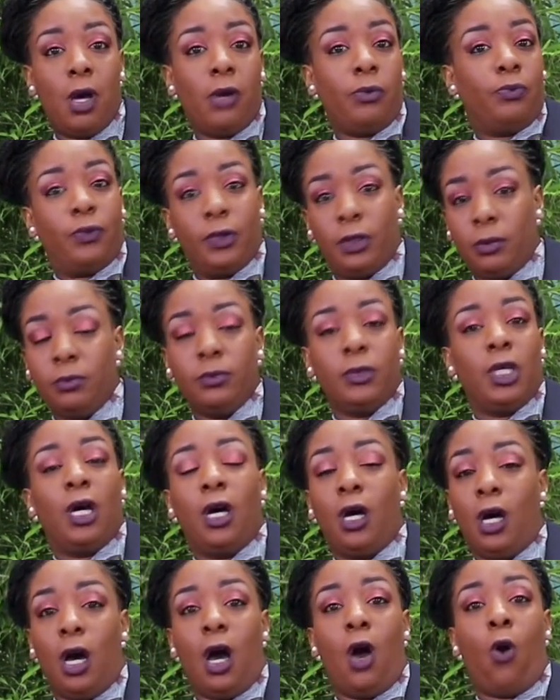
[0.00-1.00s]

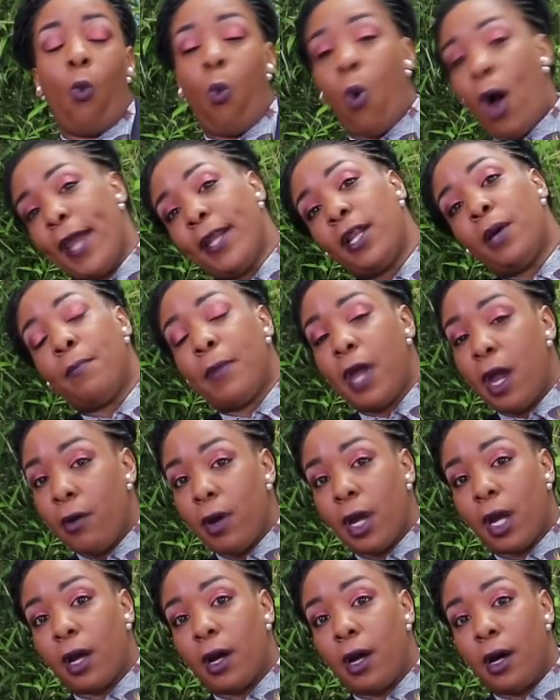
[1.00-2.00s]
white
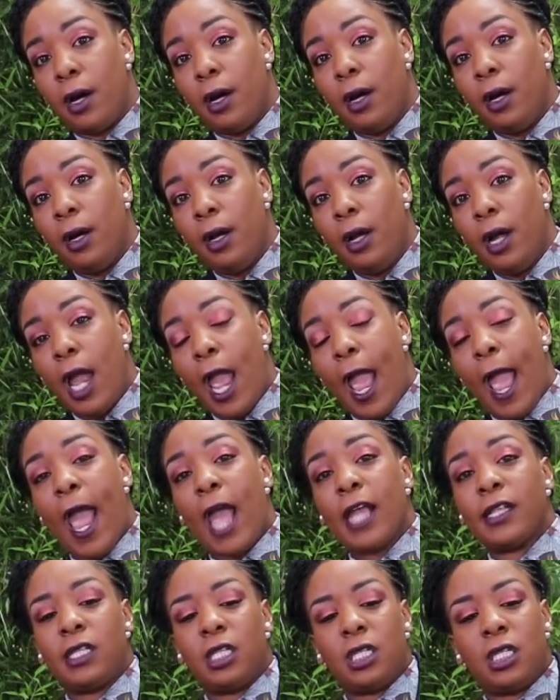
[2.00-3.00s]
America,
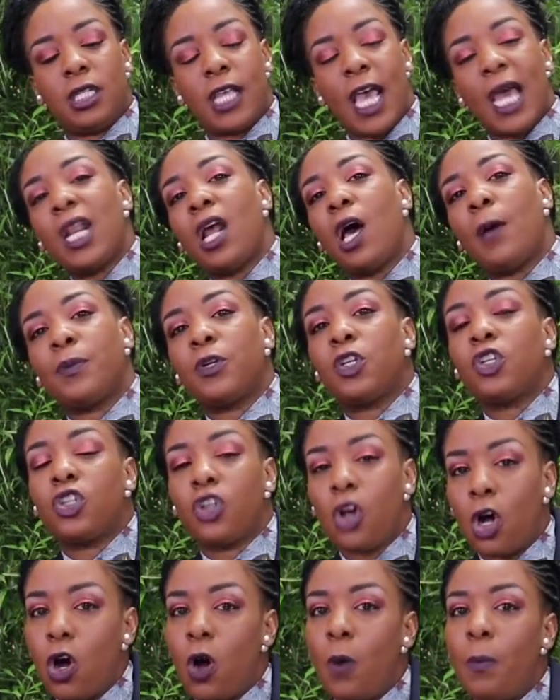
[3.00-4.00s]
and set up
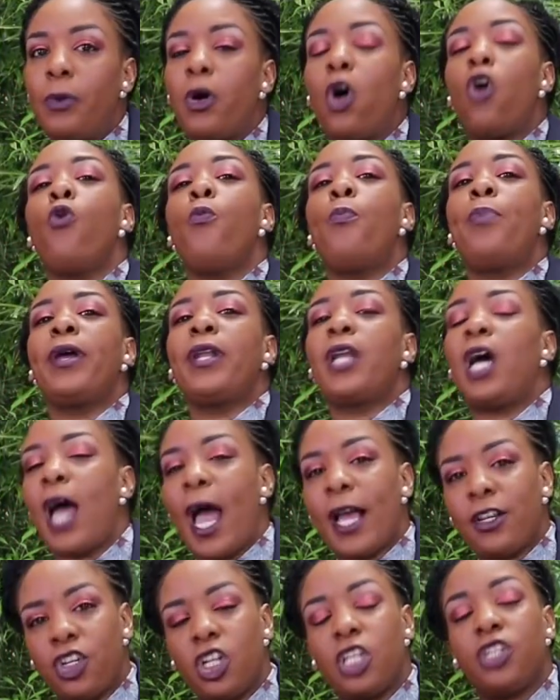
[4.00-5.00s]
shop,
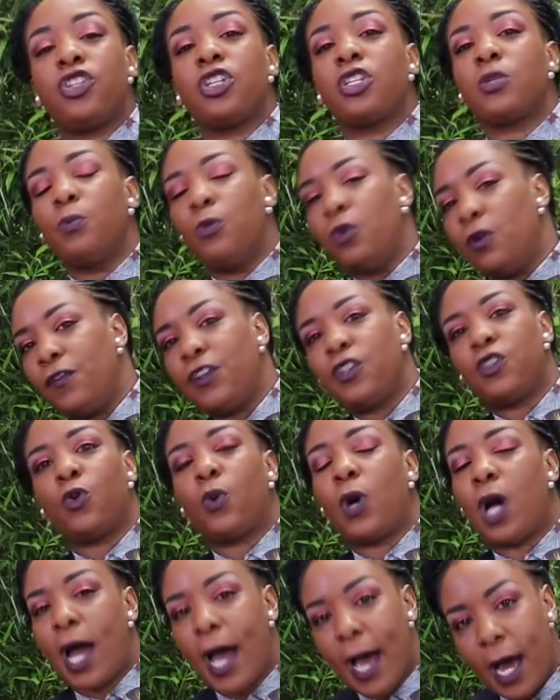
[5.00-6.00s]
actually just move
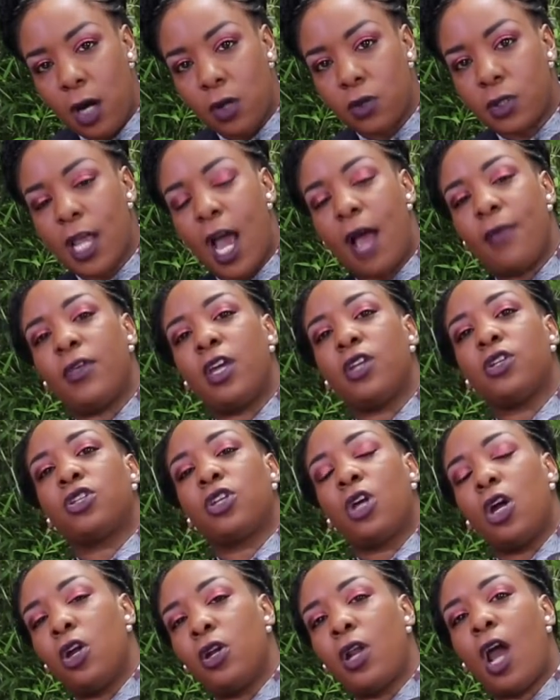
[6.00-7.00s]
into a house and then
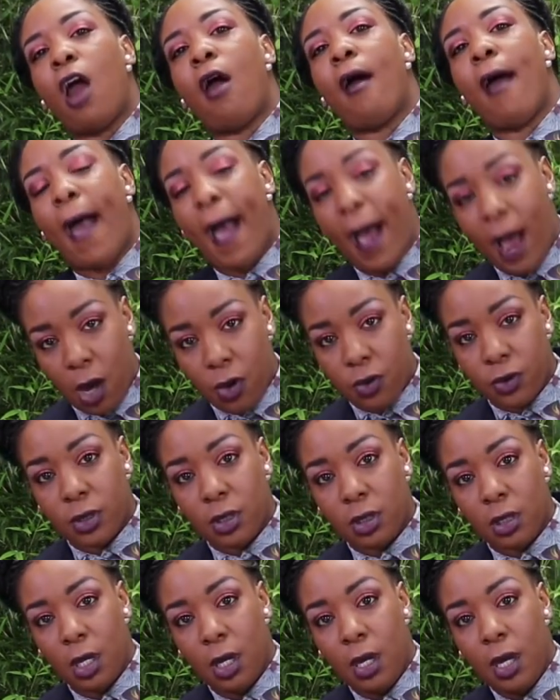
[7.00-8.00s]
turn her
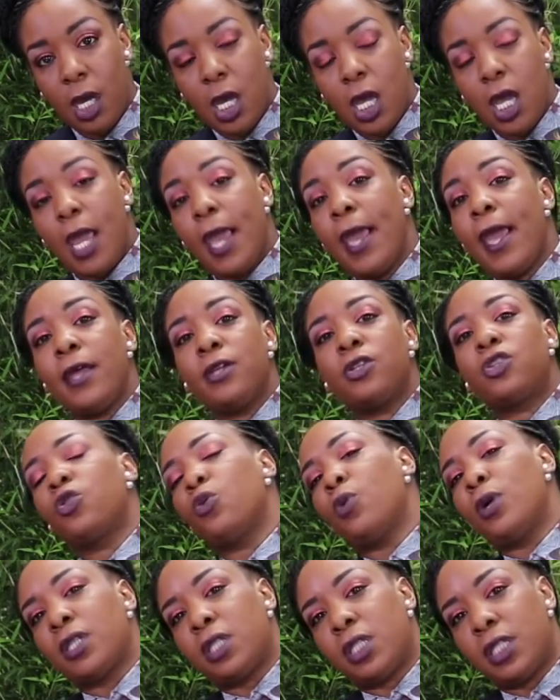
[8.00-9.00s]
house
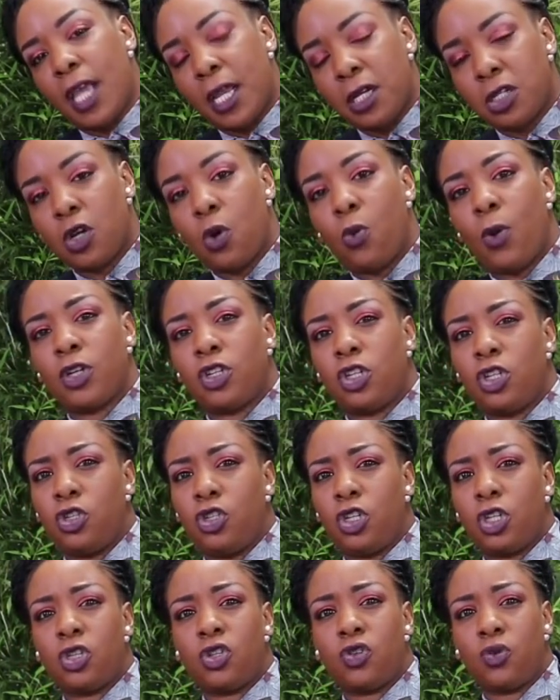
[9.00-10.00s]
into a center where
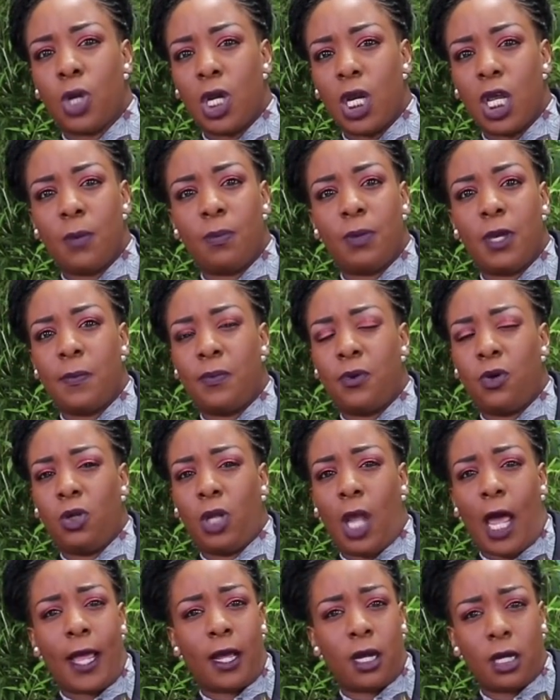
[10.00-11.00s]
she's just treating
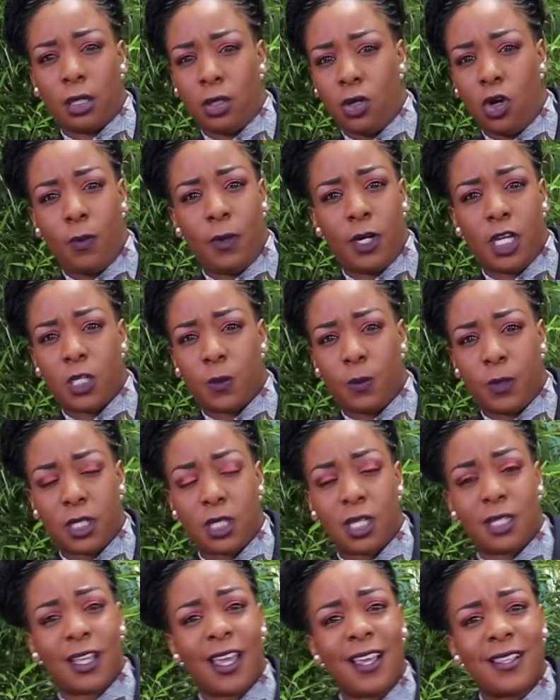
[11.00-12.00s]
people like nobody's
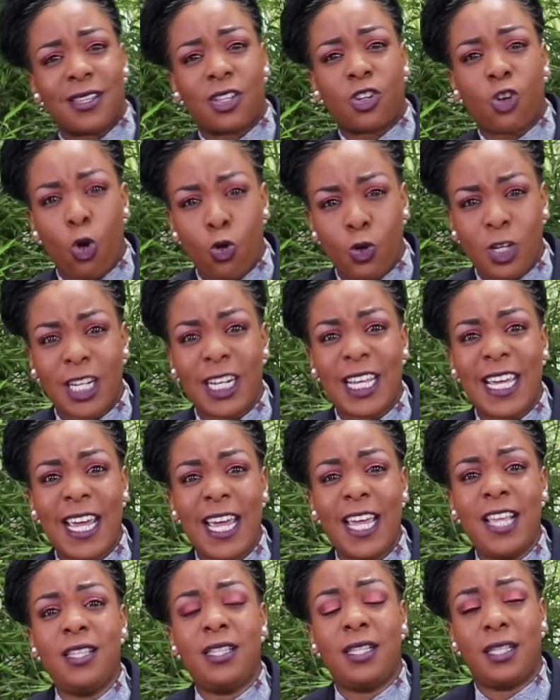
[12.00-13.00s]
business. It's
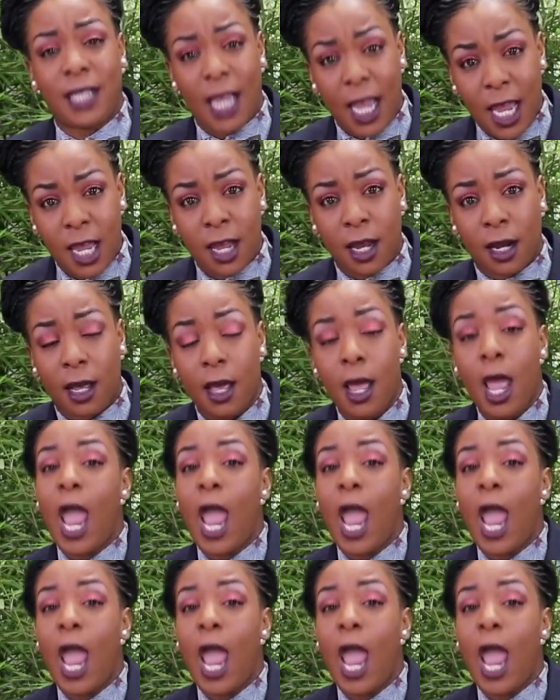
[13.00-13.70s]
totally insane.